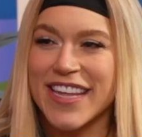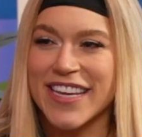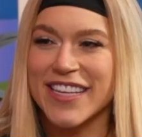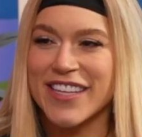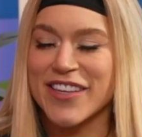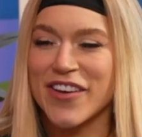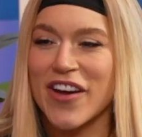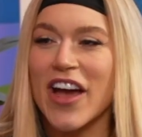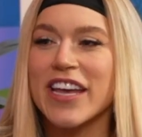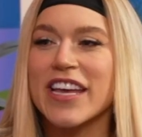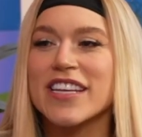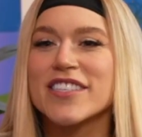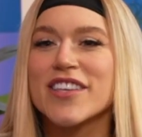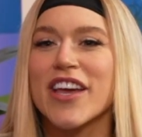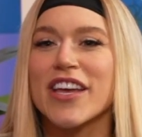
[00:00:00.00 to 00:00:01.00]
Thank you. I
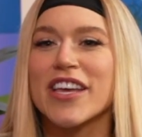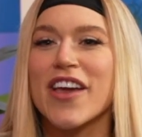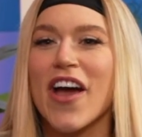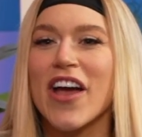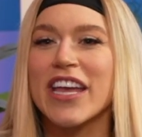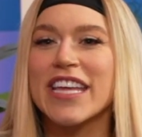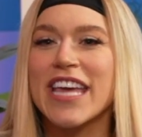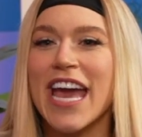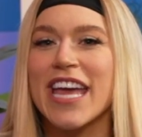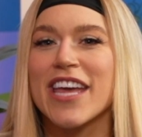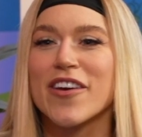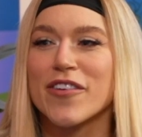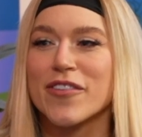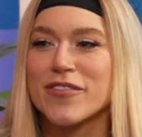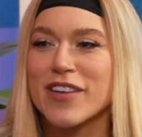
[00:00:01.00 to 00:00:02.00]
guess I
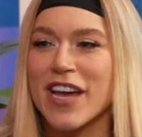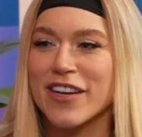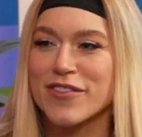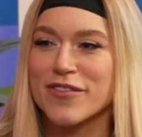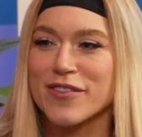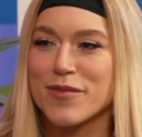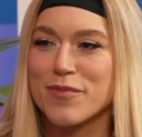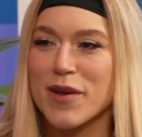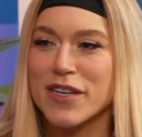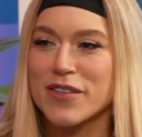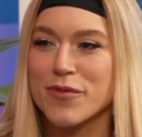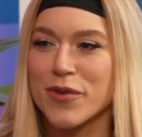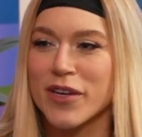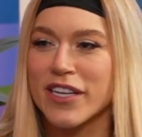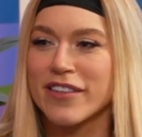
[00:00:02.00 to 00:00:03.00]
KO'd Astrid's
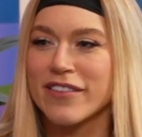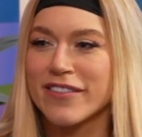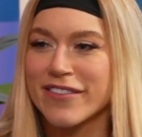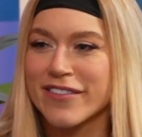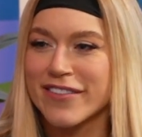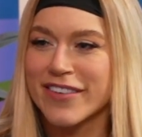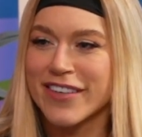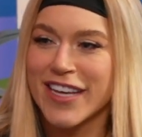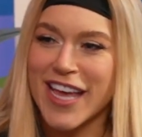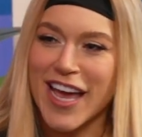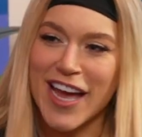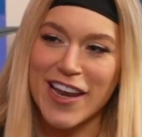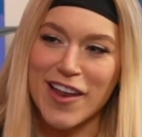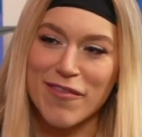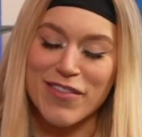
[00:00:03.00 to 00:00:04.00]
best win.
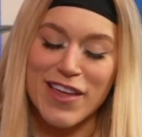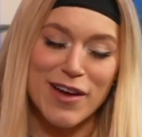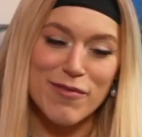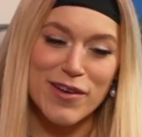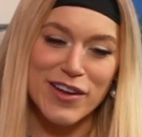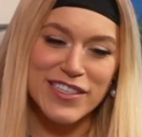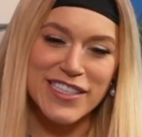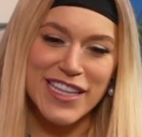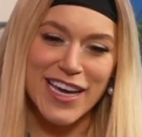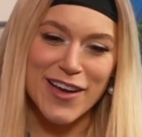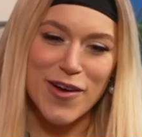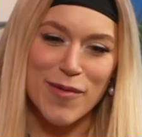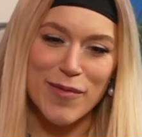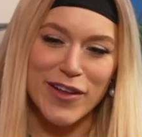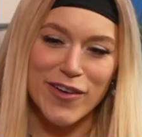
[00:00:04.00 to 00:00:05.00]
I love that. When I see
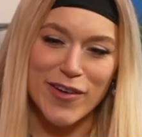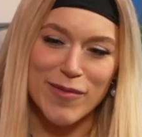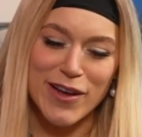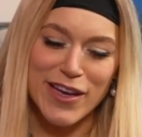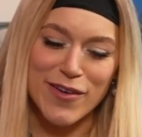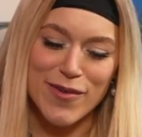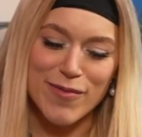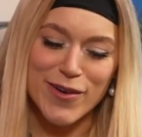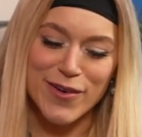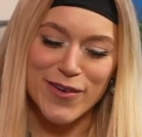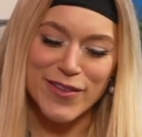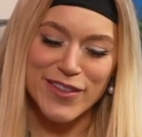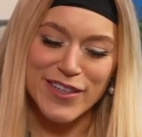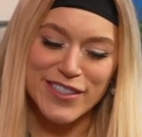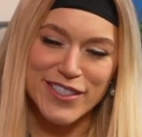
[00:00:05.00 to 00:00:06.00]
that comment, I'm like, oh my God, the